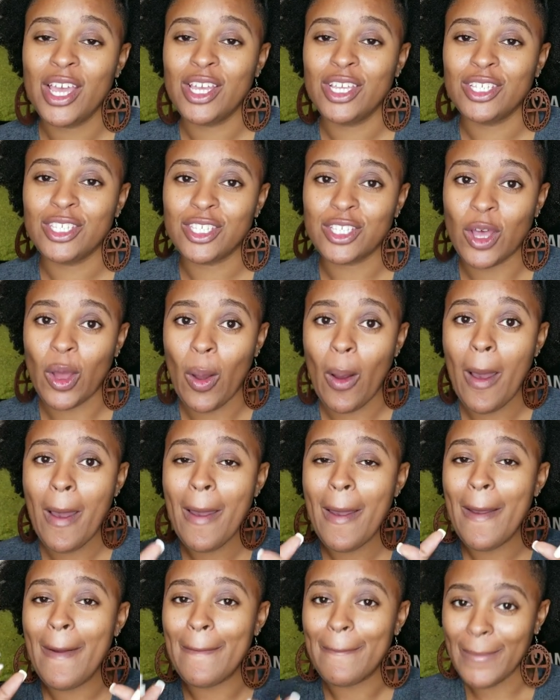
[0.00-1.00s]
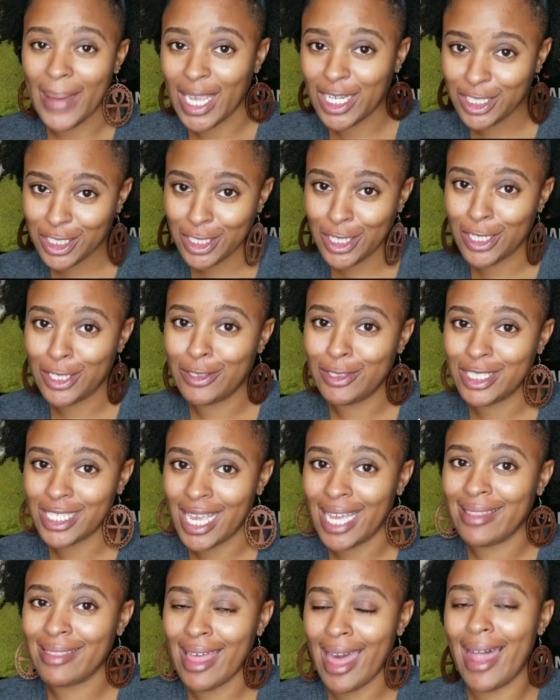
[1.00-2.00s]
So make sure you
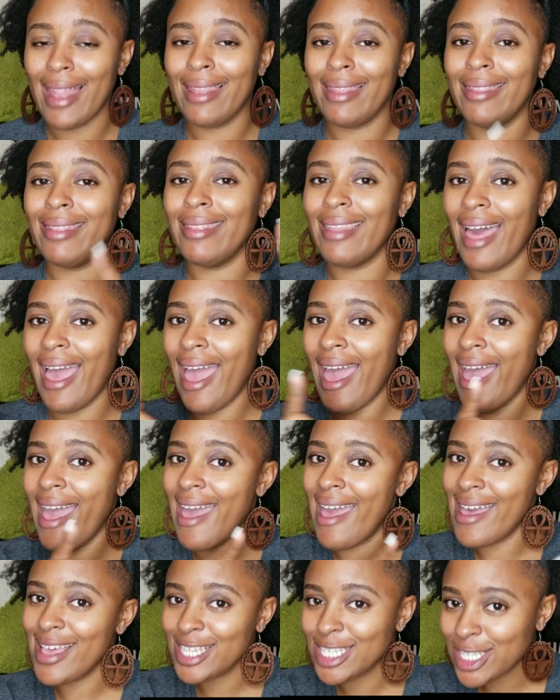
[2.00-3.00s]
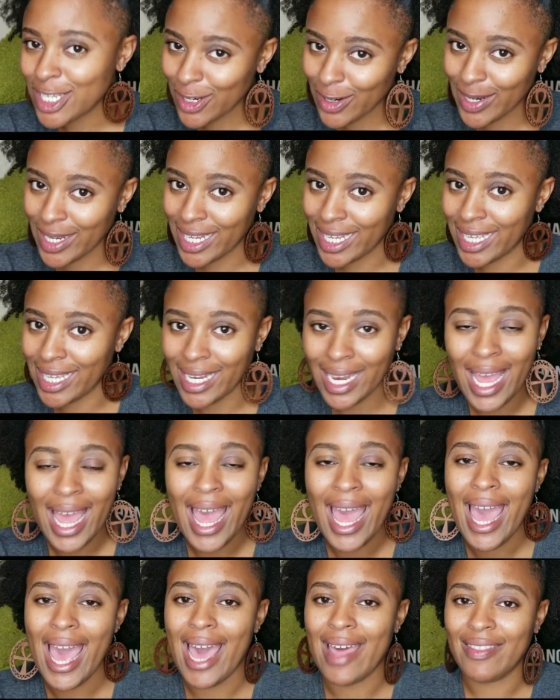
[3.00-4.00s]
check that last screen
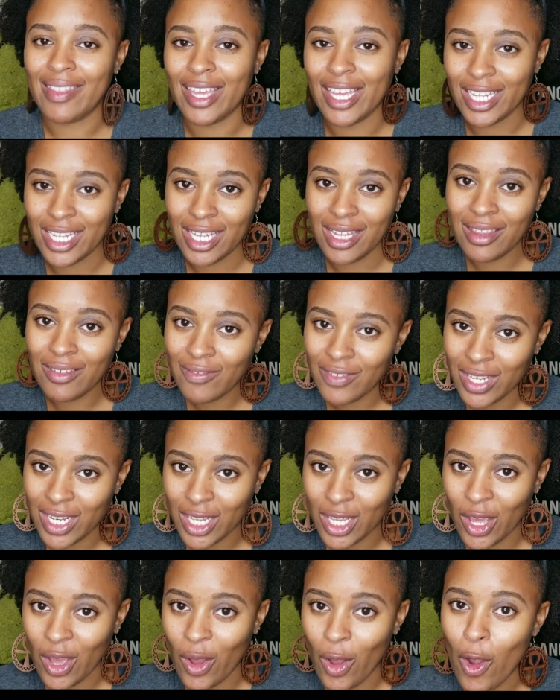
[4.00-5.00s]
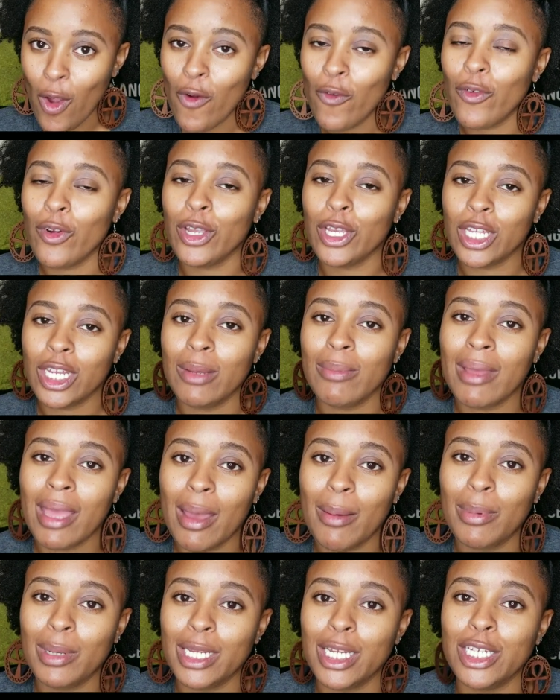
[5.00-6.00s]
at the end of the video for you to be
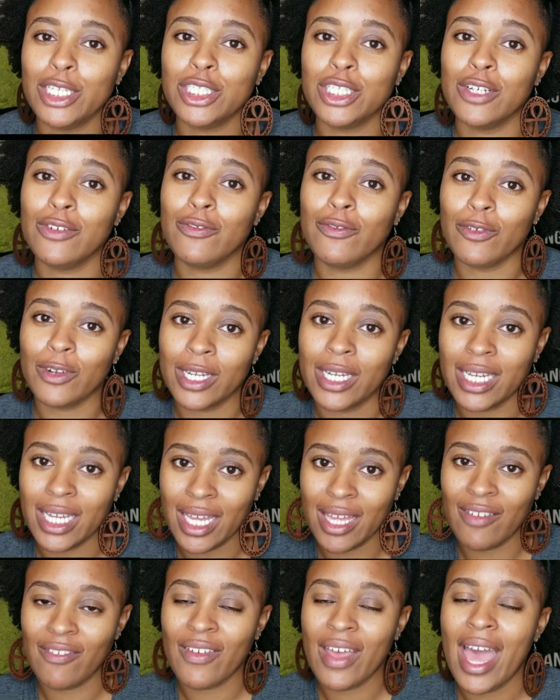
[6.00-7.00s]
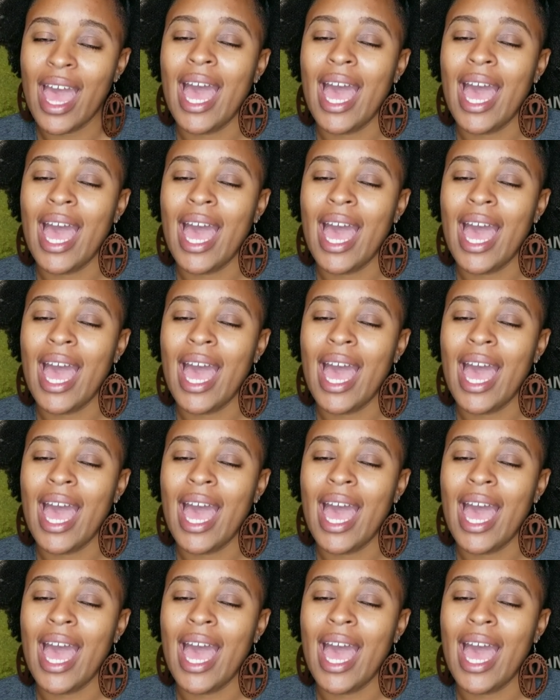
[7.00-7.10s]
able to get your free gift.